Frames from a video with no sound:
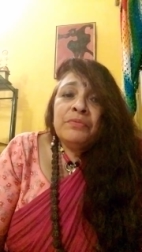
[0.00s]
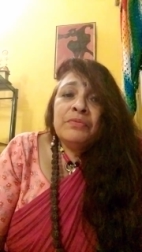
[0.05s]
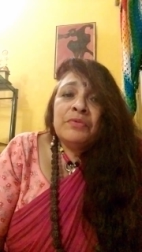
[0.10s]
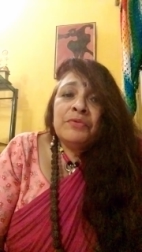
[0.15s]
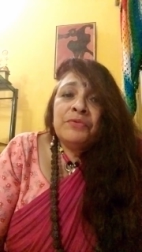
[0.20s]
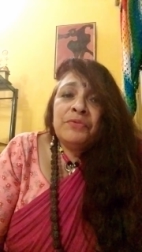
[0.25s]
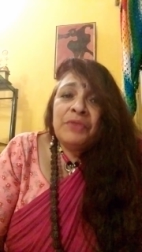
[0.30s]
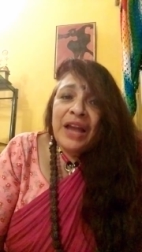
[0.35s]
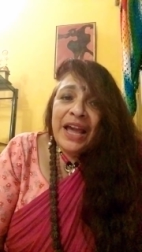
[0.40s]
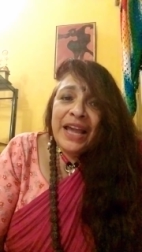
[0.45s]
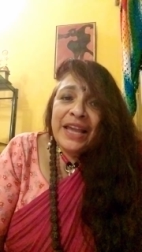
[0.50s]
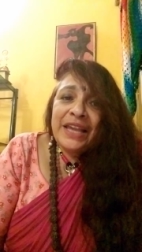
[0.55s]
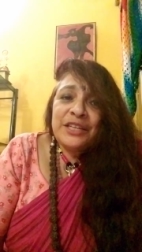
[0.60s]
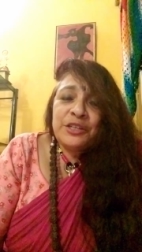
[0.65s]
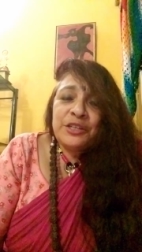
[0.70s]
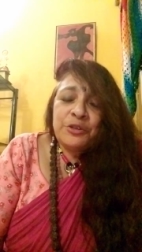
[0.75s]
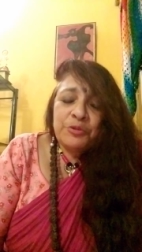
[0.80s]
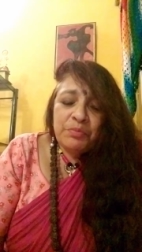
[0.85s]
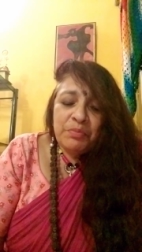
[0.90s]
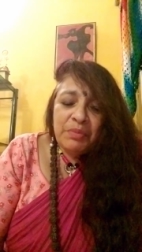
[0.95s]

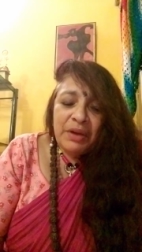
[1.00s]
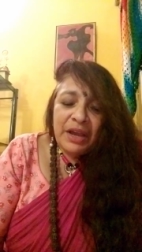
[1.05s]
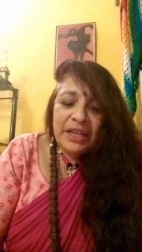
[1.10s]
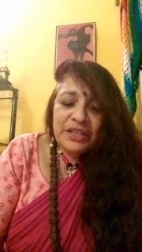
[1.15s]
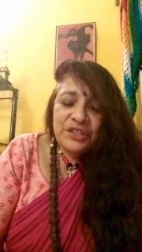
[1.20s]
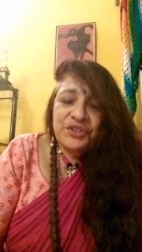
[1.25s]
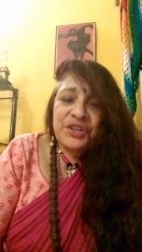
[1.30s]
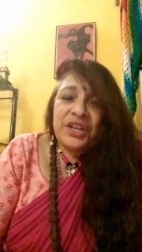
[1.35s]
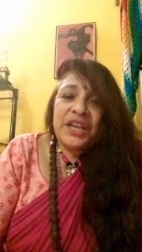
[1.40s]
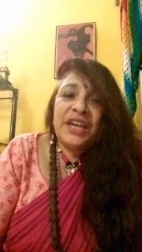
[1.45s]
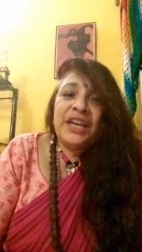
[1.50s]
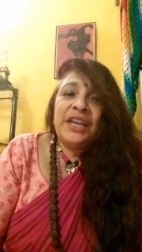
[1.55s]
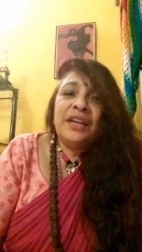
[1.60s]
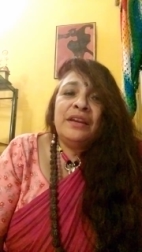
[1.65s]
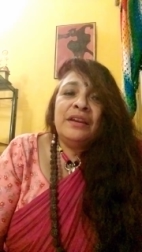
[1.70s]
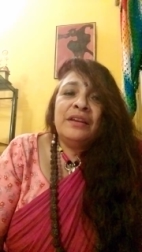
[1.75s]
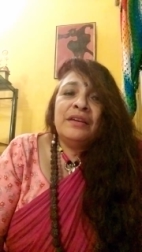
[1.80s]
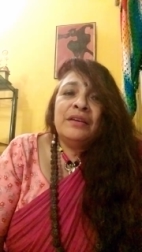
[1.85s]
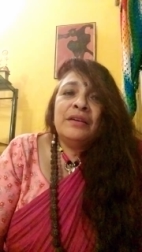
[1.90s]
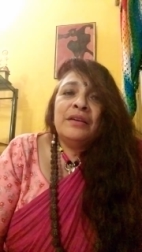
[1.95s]
flight, by
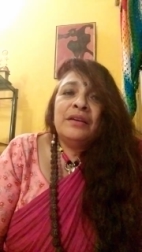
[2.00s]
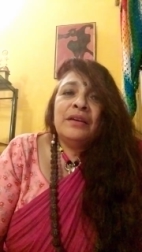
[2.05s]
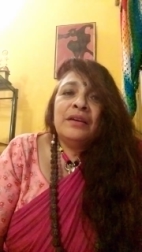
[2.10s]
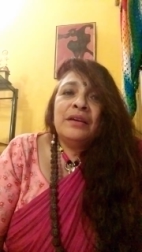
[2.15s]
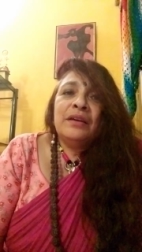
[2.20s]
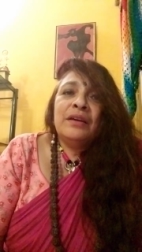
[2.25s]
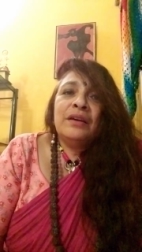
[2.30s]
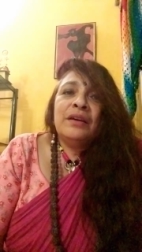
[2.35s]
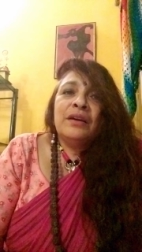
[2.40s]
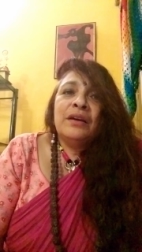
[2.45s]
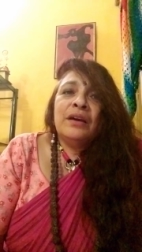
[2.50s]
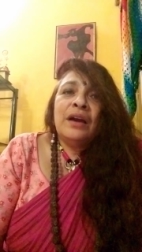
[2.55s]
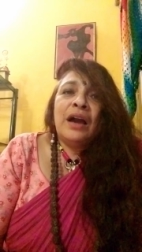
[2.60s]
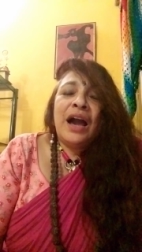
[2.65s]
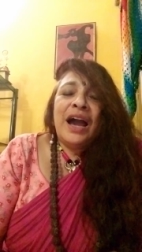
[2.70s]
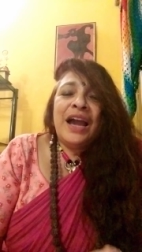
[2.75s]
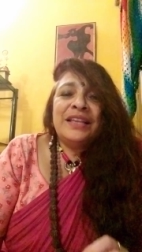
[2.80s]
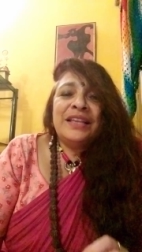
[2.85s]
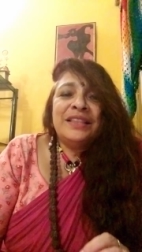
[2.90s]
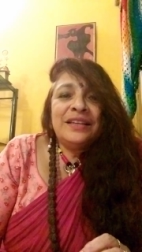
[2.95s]
train,
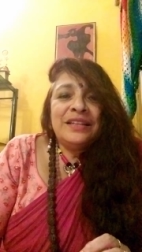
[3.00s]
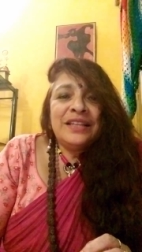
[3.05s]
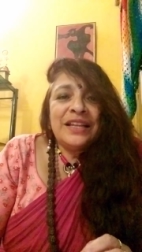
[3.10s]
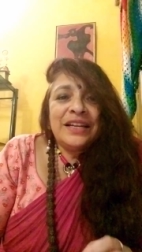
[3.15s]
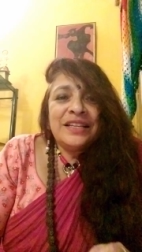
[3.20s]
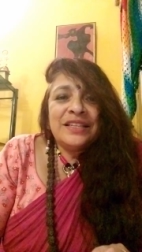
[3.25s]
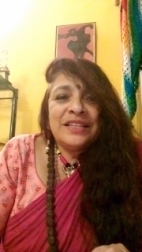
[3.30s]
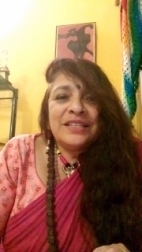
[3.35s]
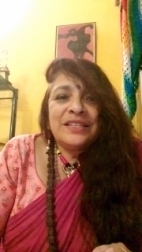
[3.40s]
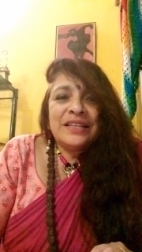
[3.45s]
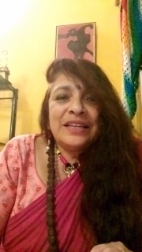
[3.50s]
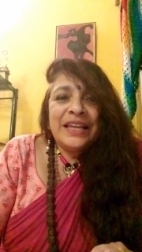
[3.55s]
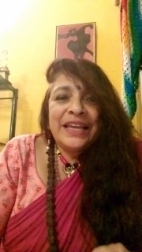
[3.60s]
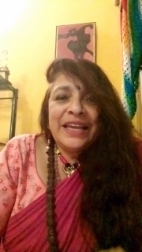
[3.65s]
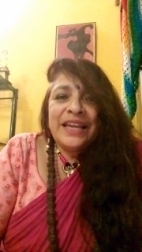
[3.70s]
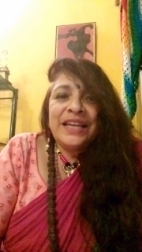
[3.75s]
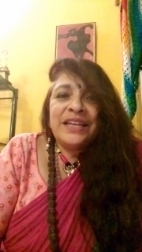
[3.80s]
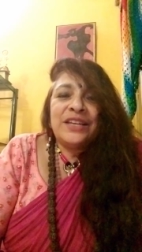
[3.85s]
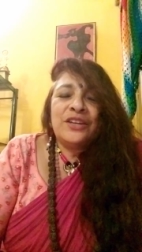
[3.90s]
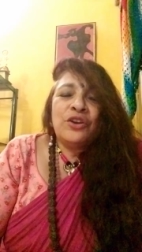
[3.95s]
either that is
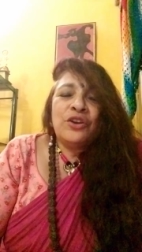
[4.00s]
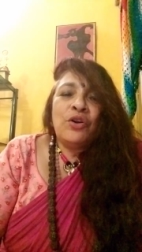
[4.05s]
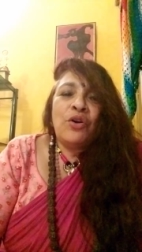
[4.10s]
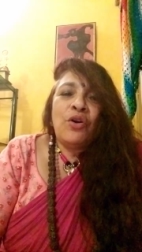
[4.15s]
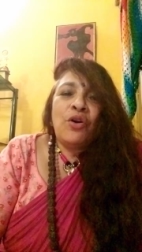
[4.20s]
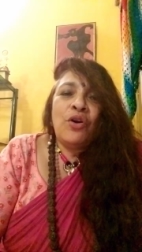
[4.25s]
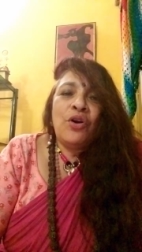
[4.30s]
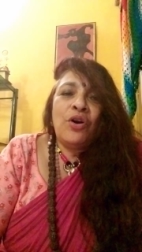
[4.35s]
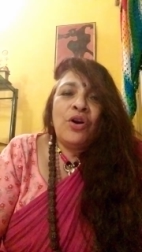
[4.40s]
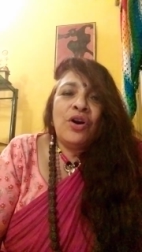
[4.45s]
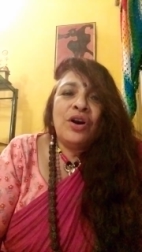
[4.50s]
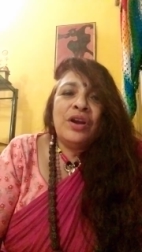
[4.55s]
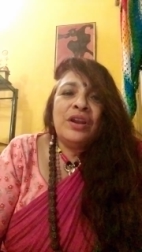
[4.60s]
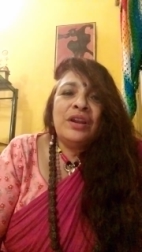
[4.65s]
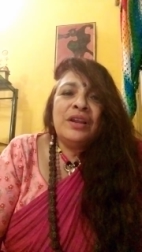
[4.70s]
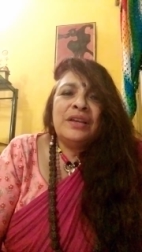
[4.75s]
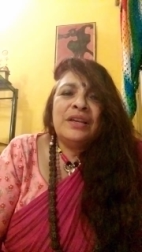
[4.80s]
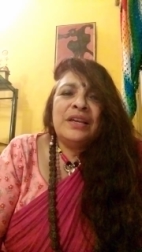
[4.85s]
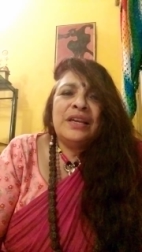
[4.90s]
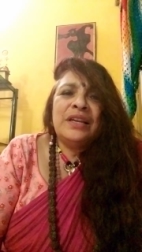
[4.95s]
late
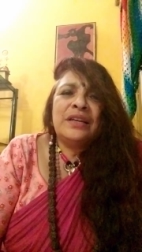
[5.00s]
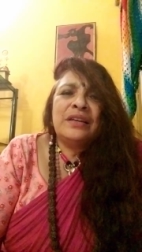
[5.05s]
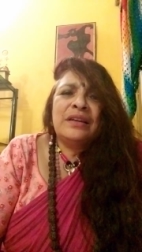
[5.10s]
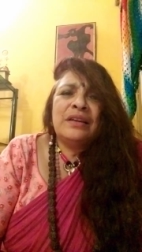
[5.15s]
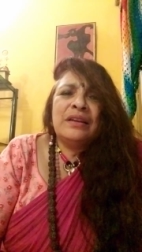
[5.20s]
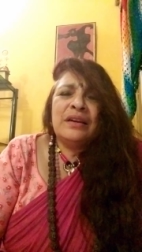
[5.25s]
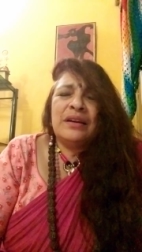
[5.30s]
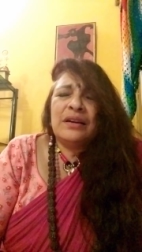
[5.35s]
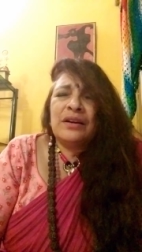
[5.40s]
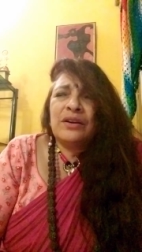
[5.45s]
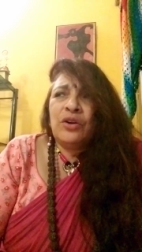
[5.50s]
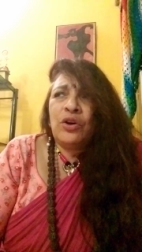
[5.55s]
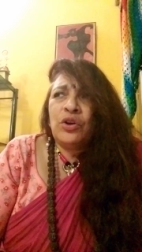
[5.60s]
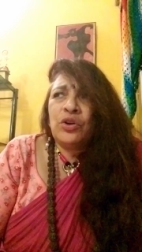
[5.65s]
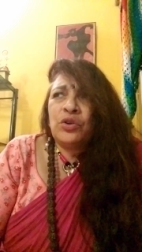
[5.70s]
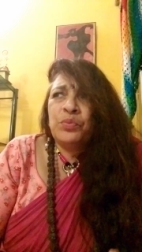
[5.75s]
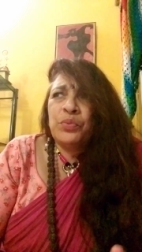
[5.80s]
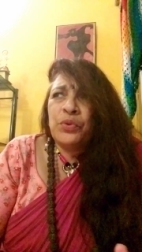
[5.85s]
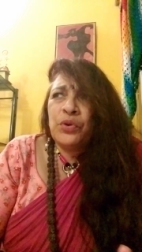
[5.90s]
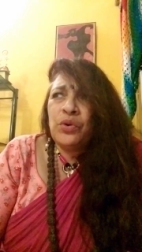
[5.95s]
or it
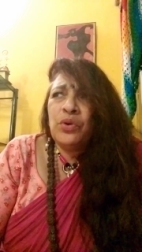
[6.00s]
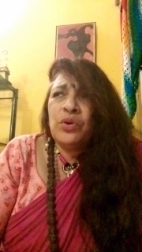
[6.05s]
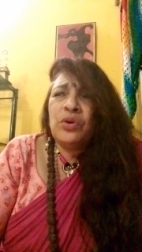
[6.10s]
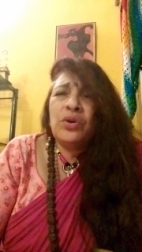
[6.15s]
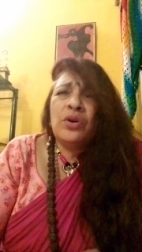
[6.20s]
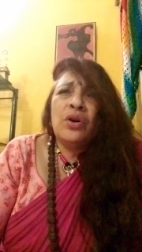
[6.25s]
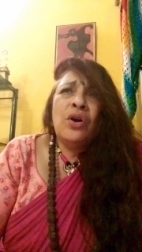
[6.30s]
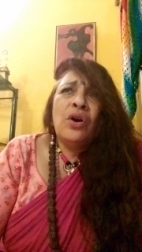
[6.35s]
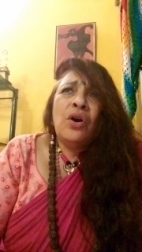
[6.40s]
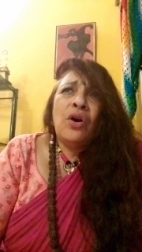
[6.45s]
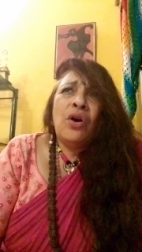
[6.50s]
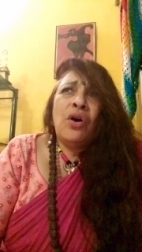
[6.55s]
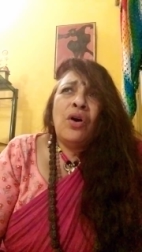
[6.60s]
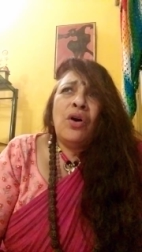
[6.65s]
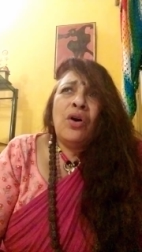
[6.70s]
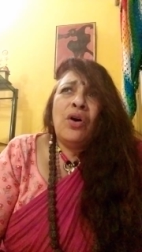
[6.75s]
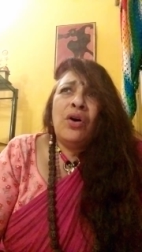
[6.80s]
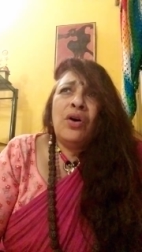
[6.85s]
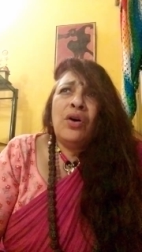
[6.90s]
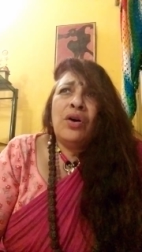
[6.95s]
got broke
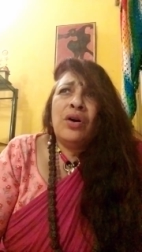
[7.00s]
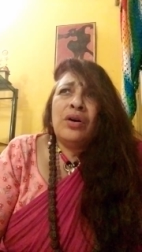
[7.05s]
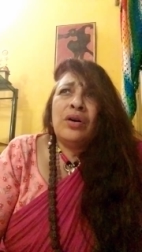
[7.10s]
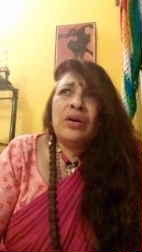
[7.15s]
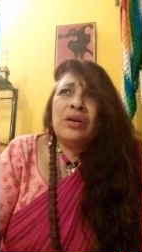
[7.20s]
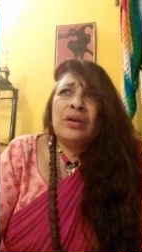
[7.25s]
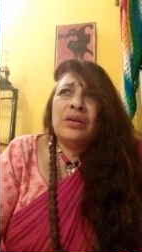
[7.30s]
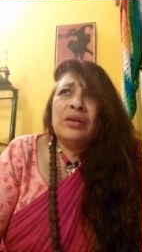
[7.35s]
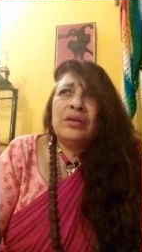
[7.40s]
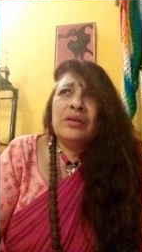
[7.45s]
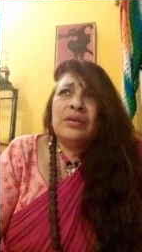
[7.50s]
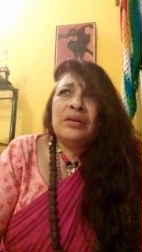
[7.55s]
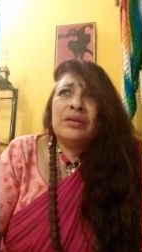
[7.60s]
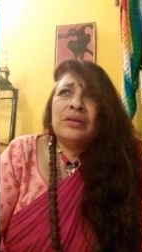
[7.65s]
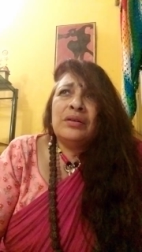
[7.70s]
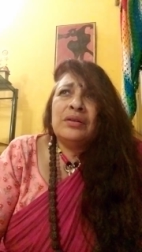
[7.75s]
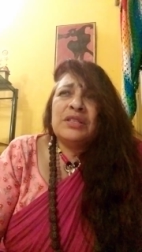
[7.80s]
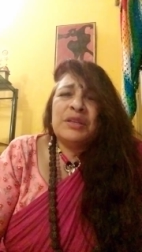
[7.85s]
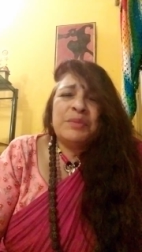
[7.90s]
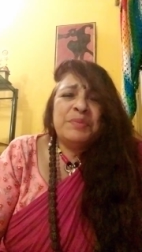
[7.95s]

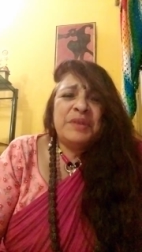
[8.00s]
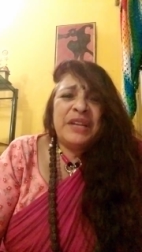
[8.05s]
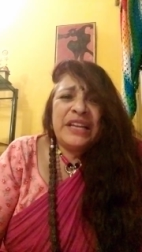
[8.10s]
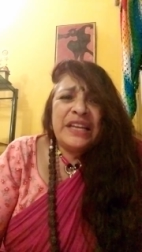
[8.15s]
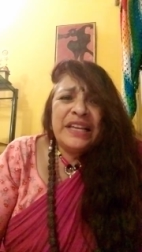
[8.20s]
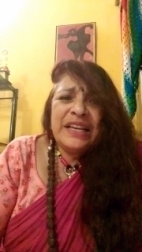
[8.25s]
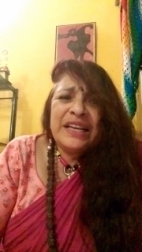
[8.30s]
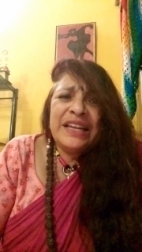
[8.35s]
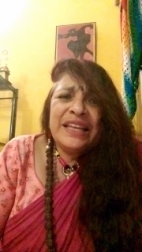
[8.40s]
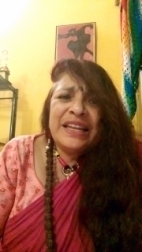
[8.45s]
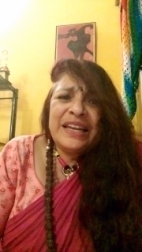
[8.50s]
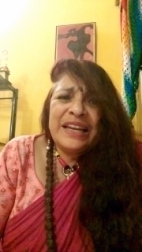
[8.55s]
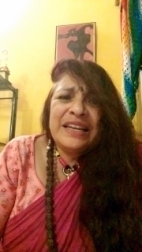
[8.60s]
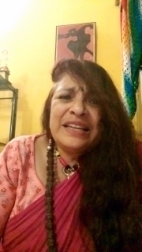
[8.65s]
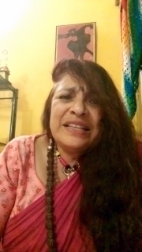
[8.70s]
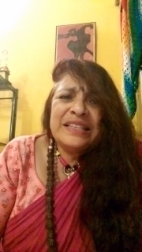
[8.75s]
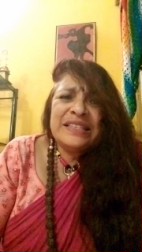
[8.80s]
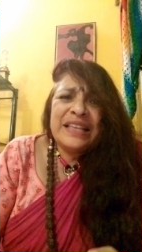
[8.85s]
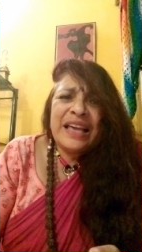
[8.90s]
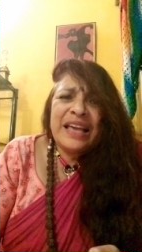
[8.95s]
or some technical error
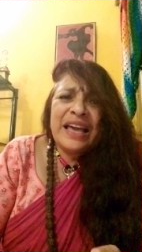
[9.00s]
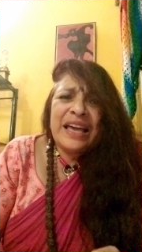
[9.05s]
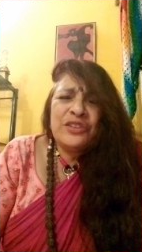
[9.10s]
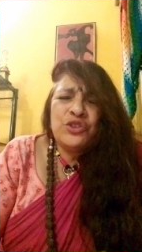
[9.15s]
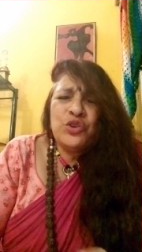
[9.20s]
is there.